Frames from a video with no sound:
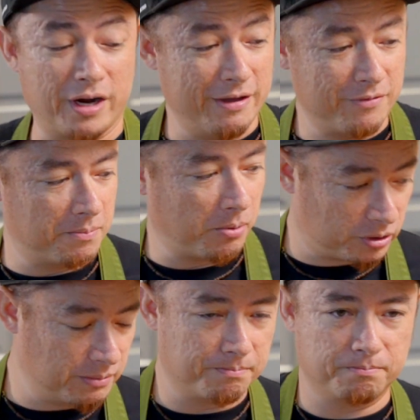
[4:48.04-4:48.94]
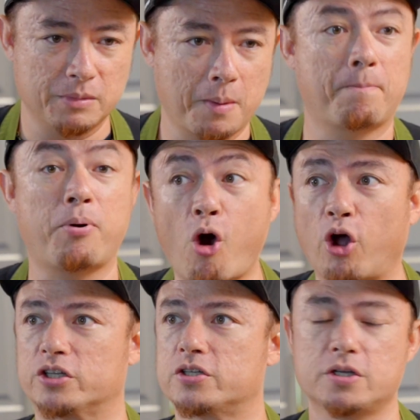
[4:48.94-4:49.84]
a heavy bottom
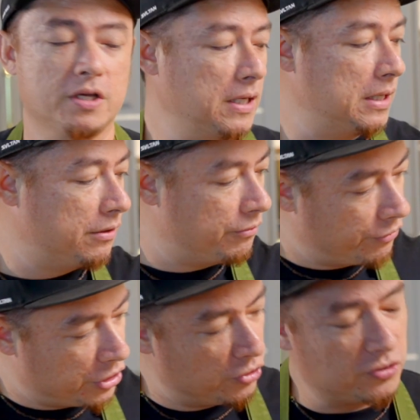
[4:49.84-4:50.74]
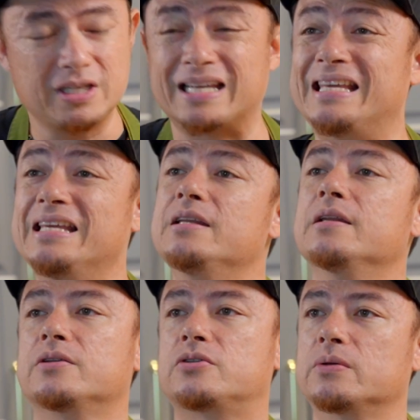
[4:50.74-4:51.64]
pot, reduce the
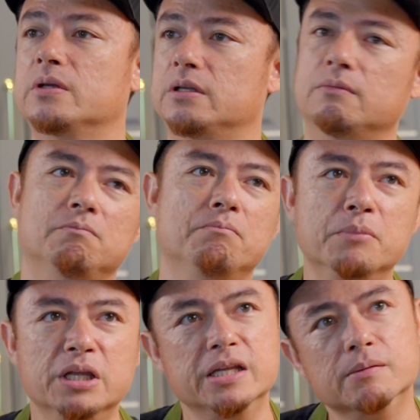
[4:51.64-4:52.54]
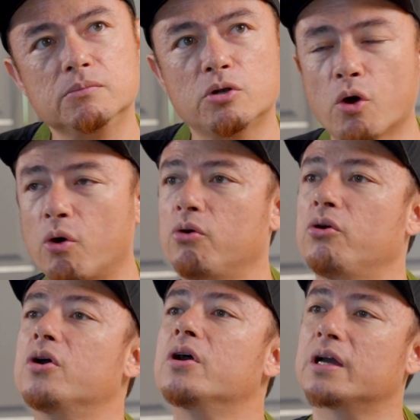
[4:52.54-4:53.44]
heat to a medium-low,
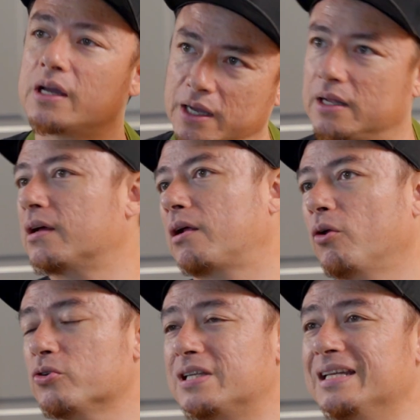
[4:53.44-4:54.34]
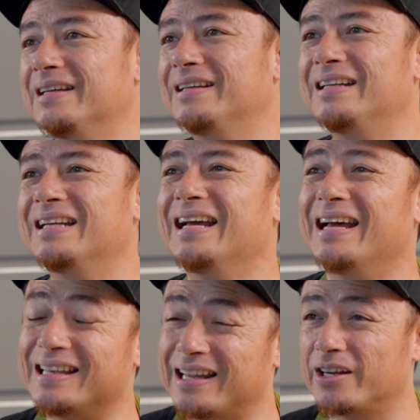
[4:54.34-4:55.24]
close the lid,
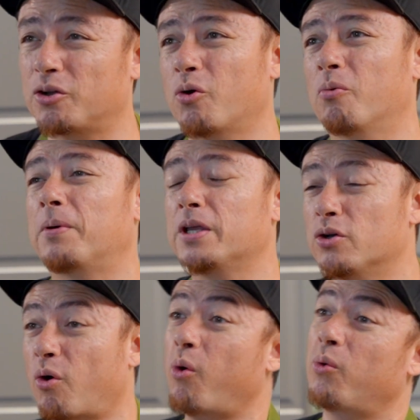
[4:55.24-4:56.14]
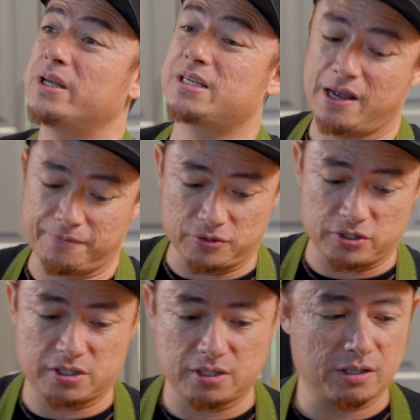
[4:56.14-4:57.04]
and let it go. But you always have to
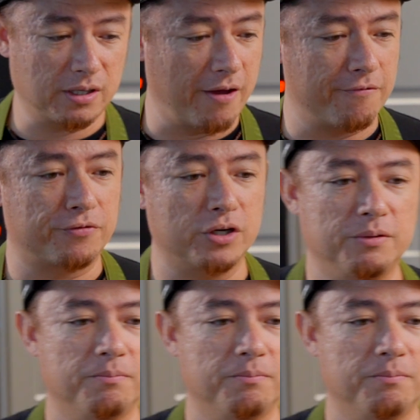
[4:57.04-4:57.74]
stir every